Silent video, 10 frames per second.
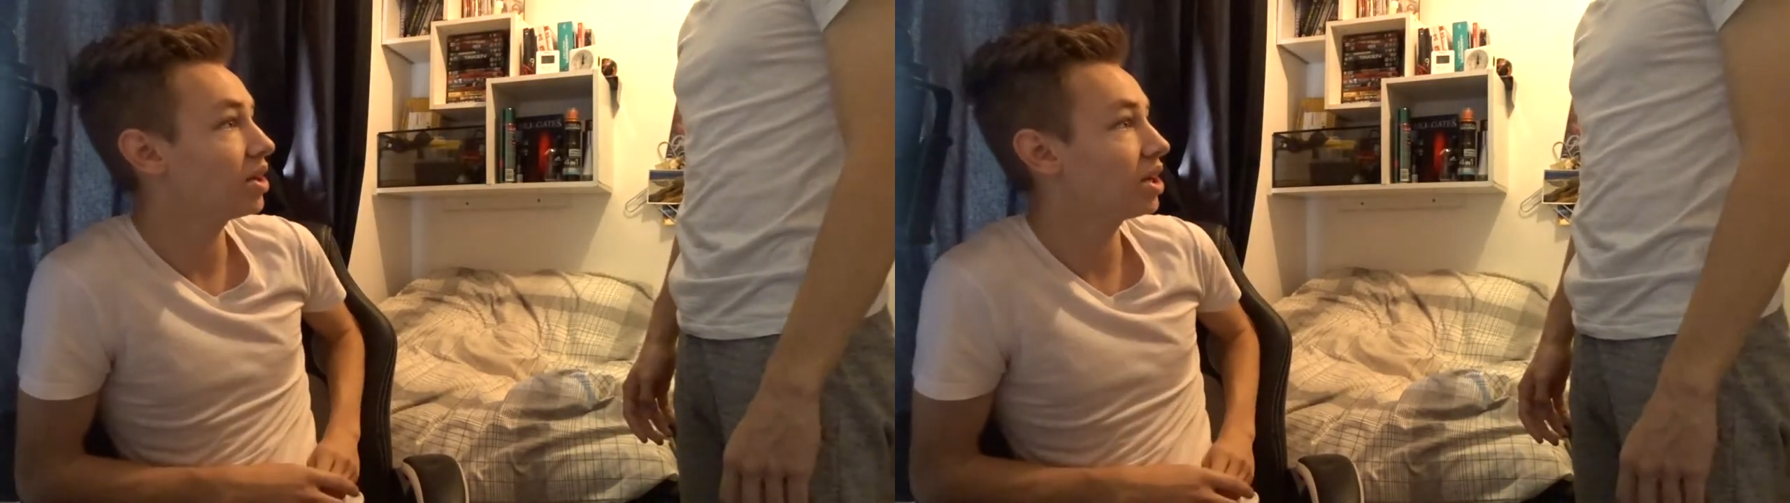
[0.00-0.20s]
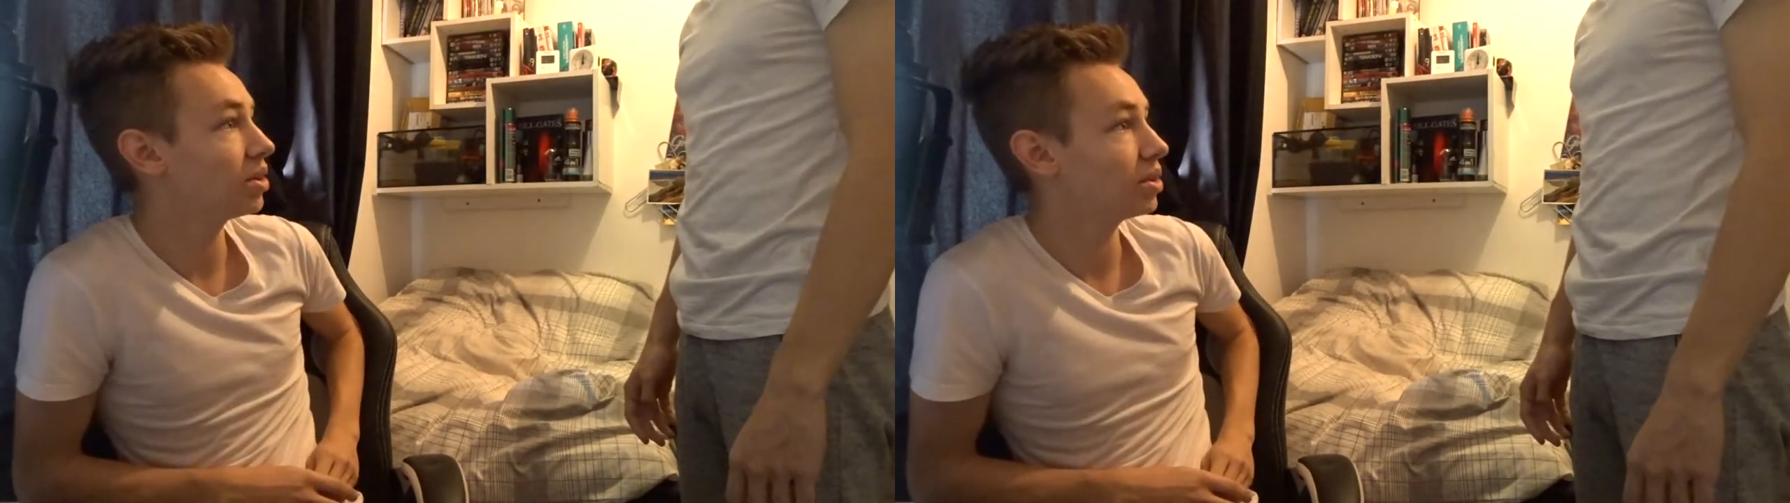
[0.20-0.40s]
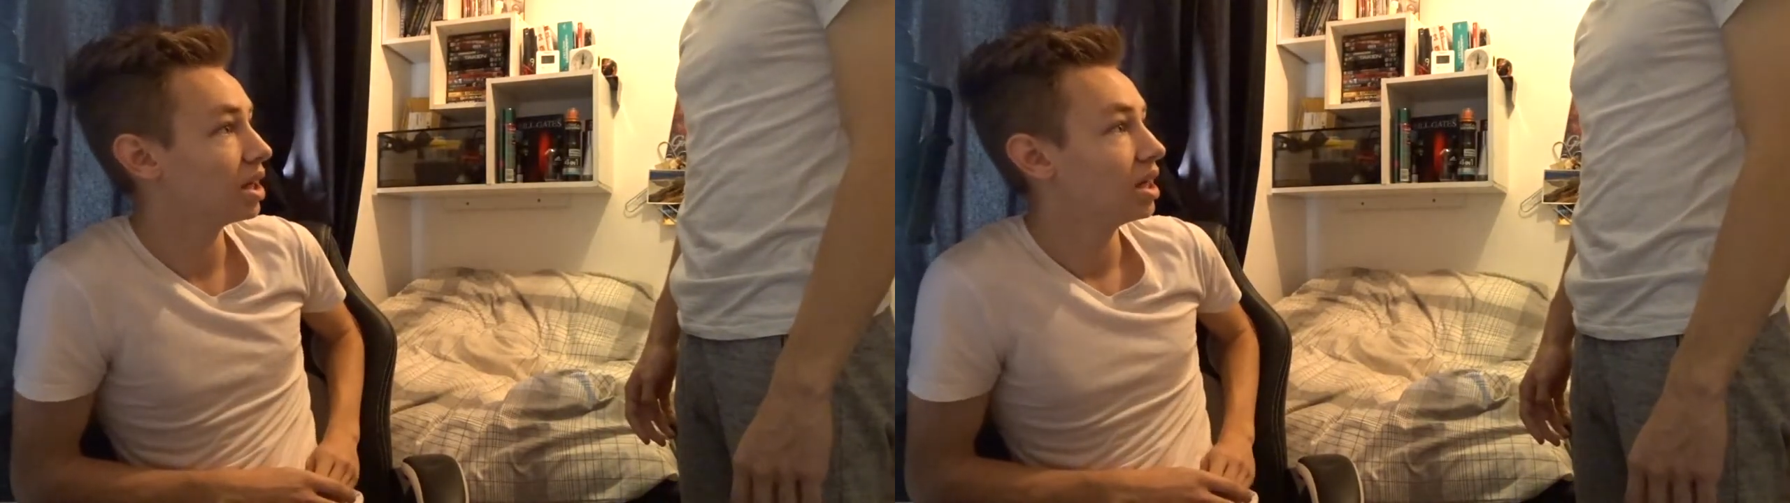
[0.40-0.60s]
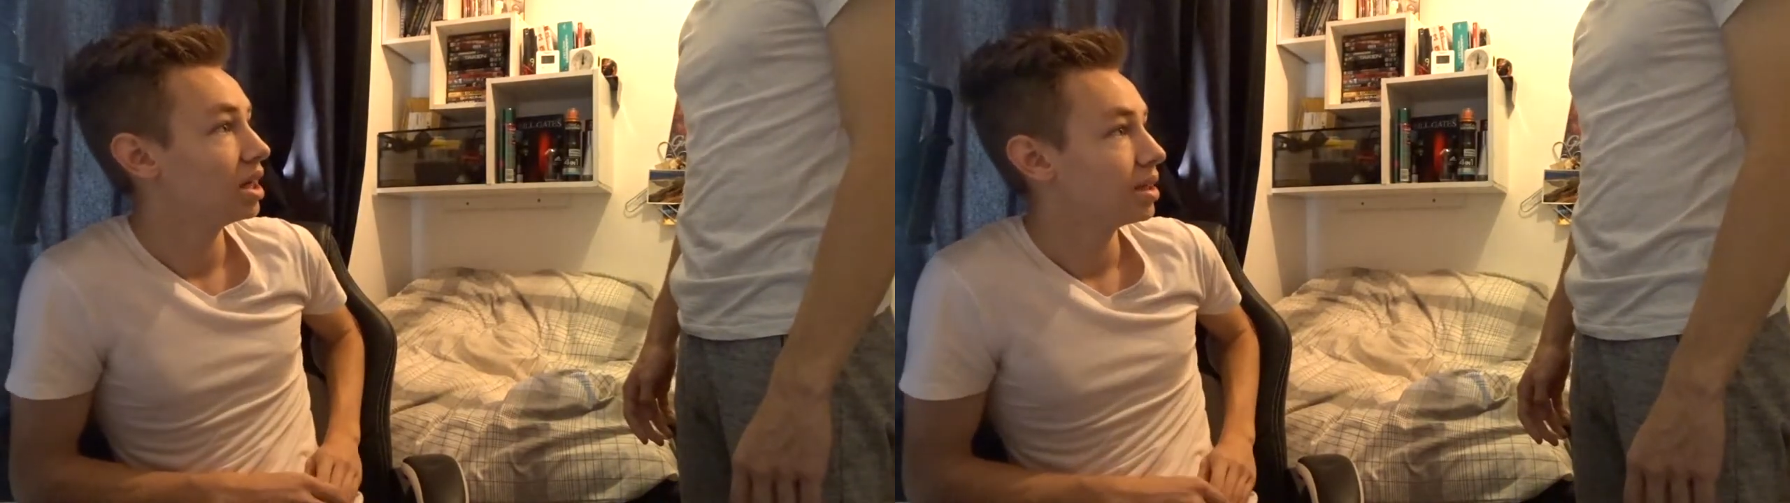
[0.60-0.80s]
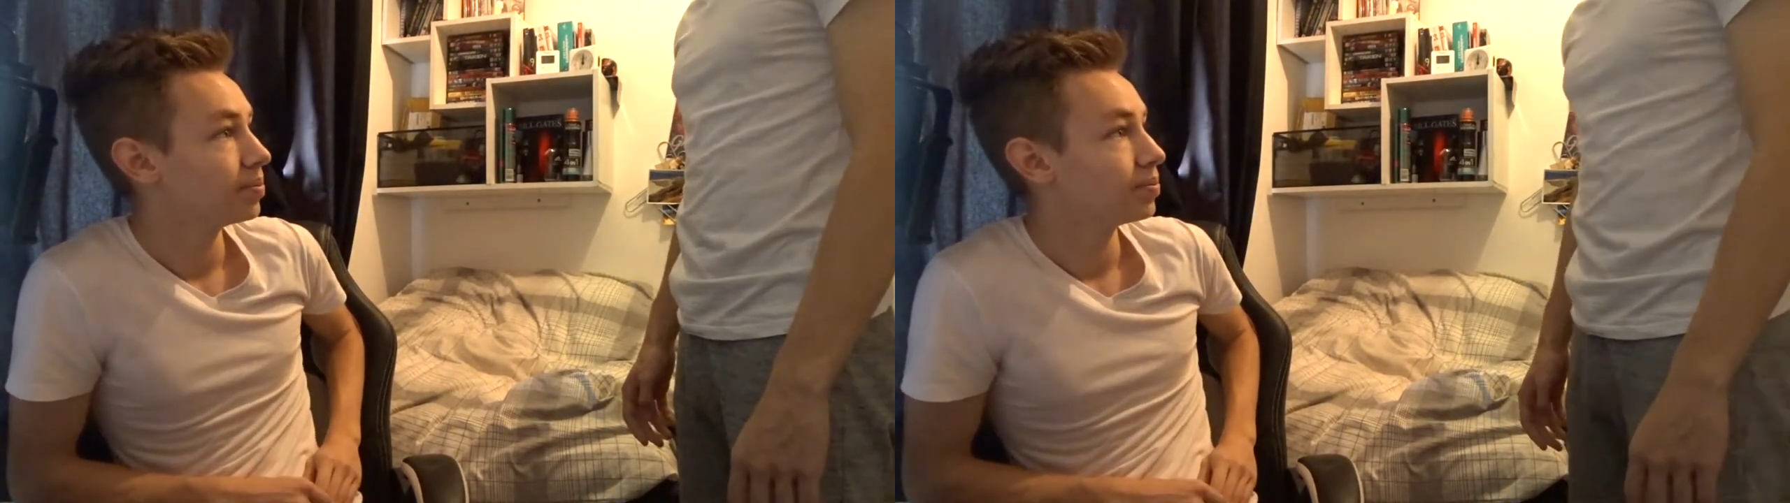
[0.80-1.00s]
you?
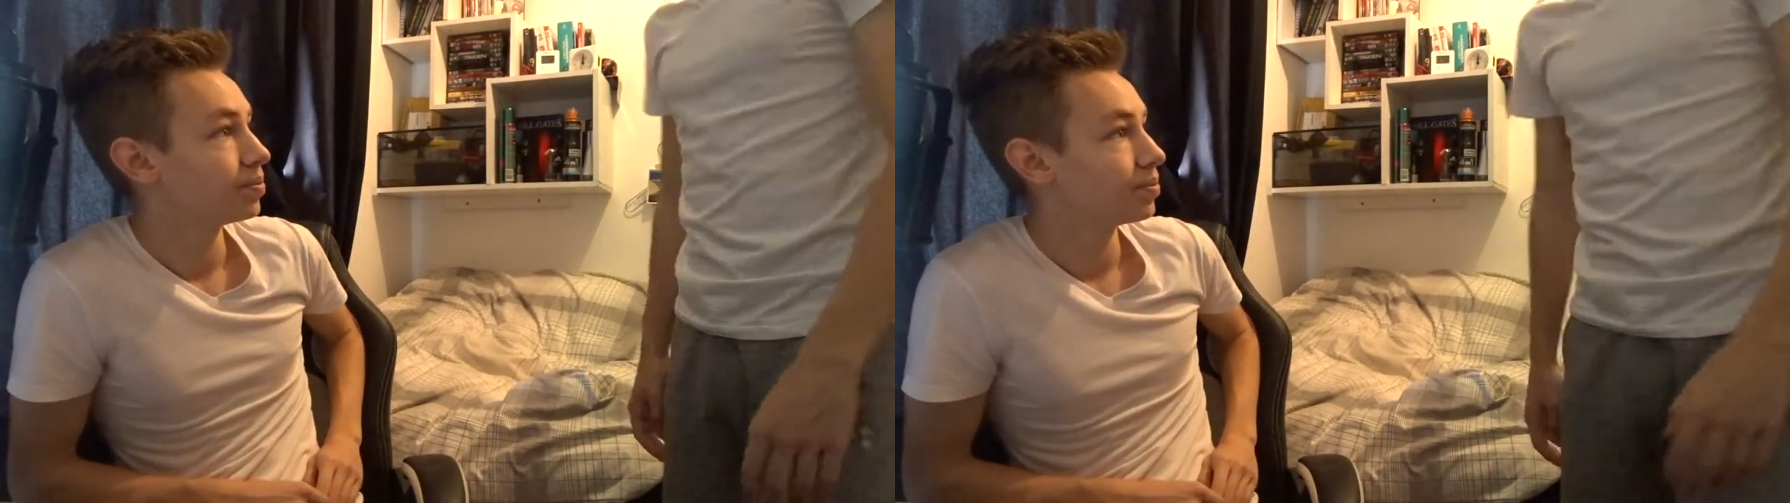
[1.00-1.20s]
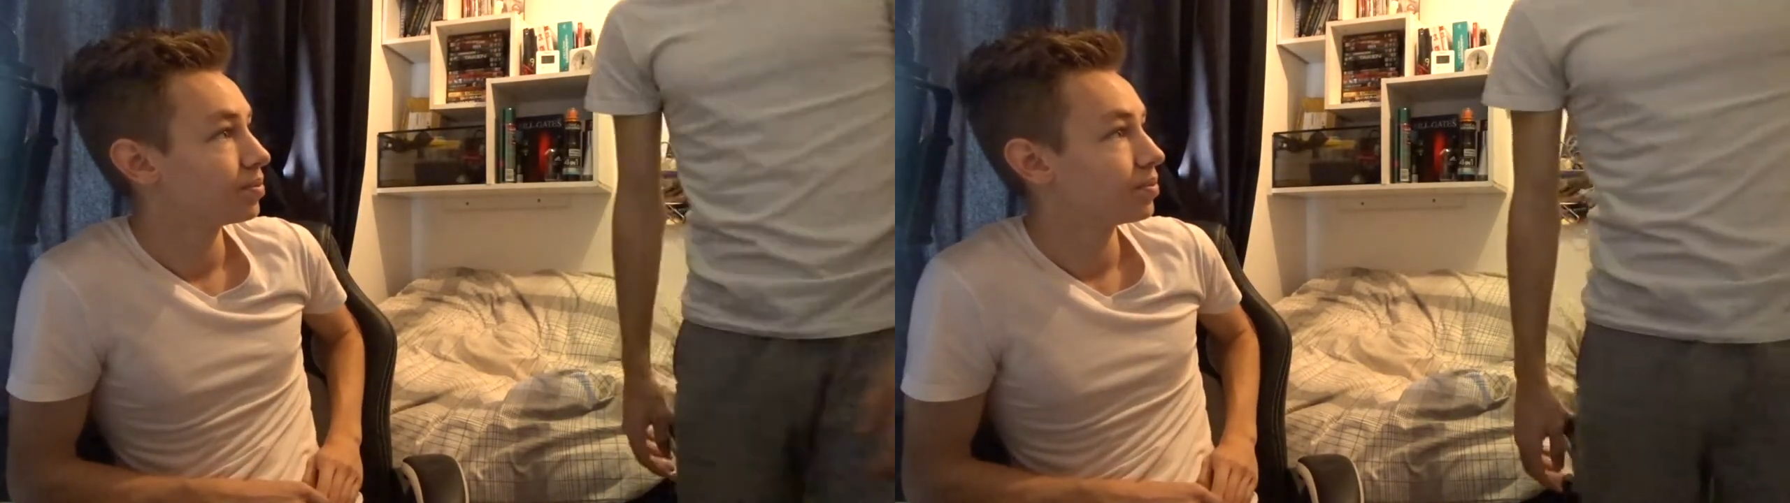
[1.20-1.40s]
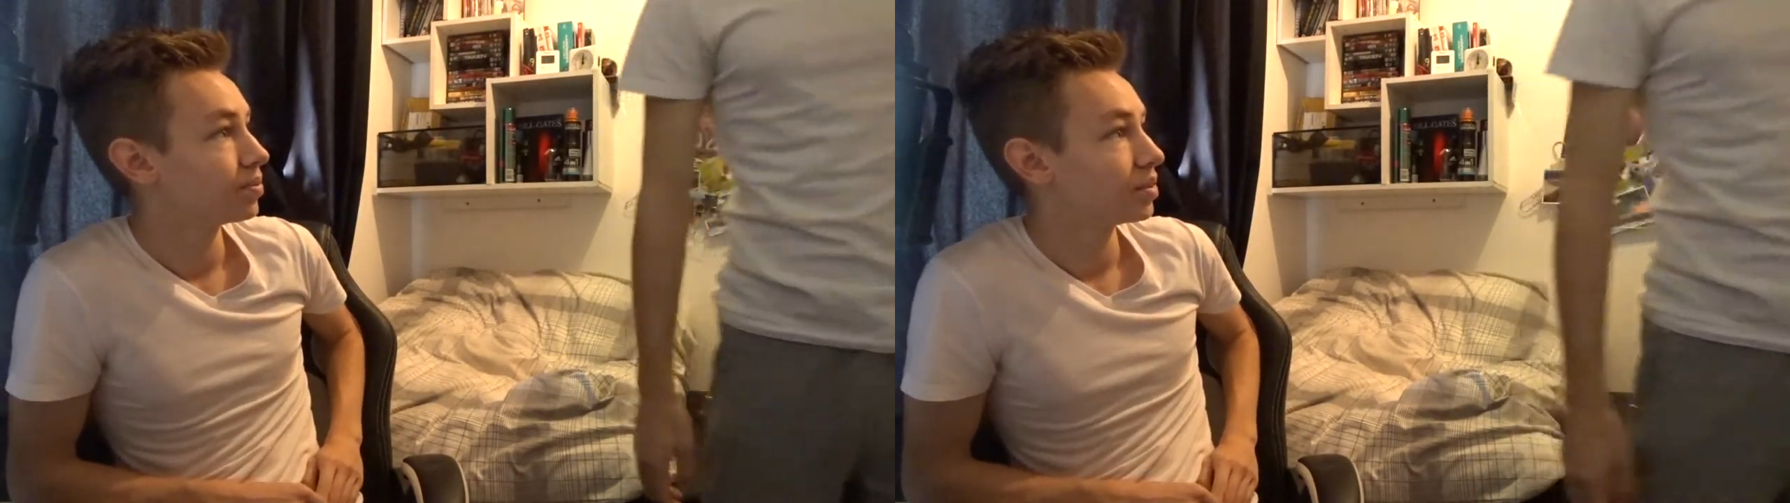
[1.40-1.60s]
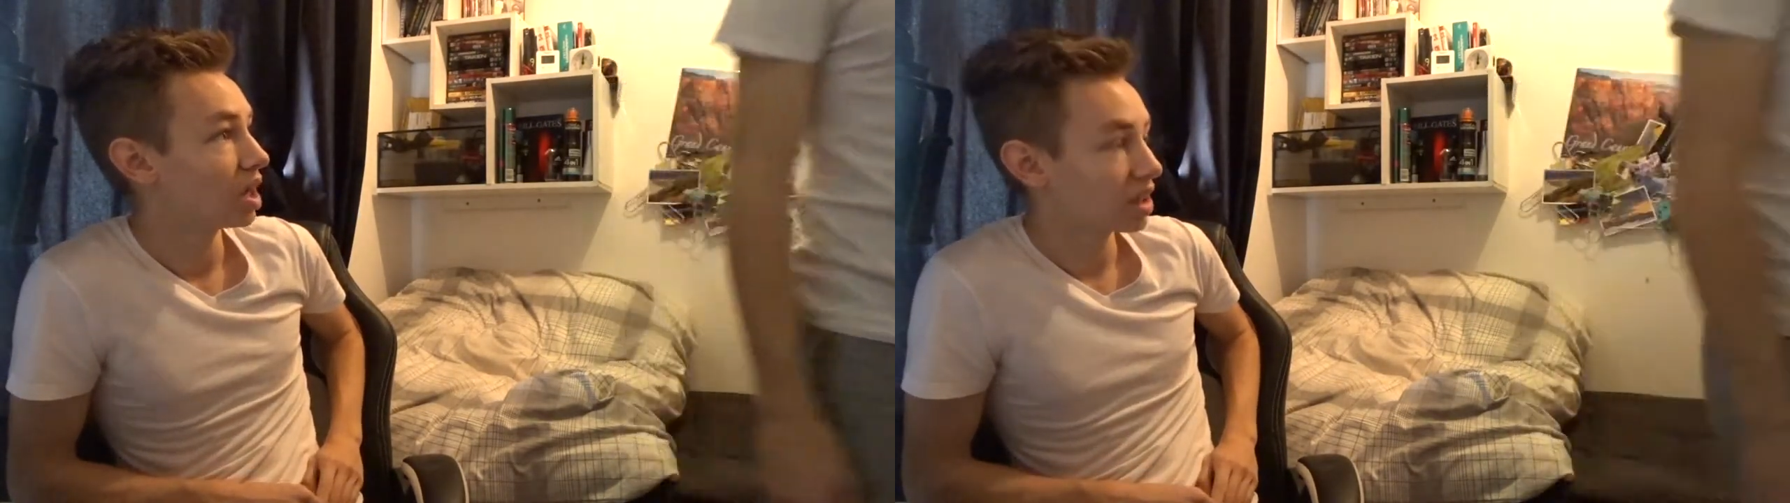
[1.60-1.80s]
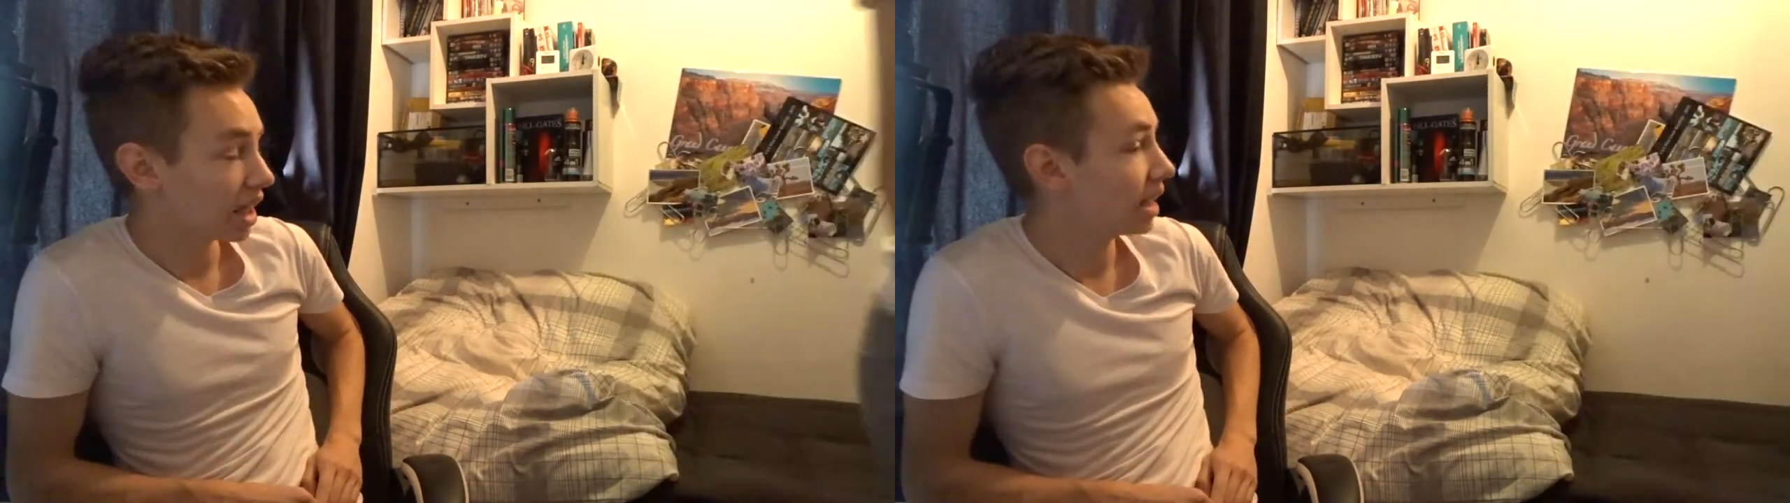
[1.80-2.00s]

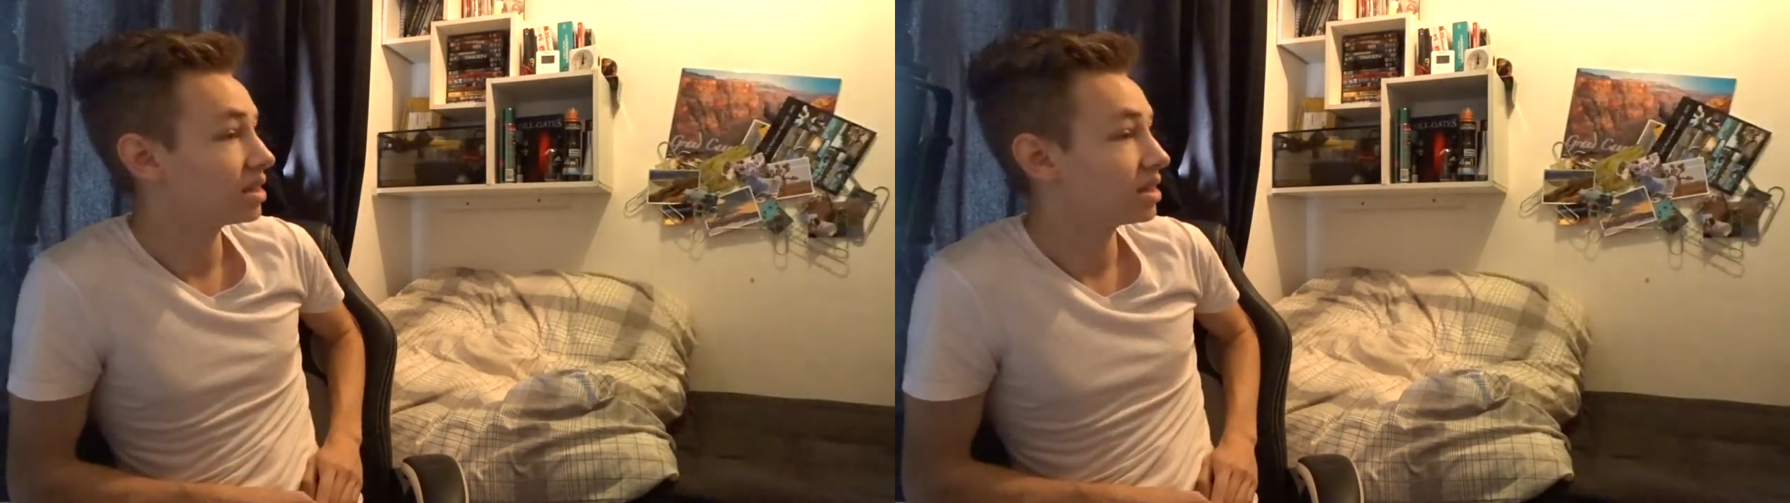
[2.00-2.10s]
Okay,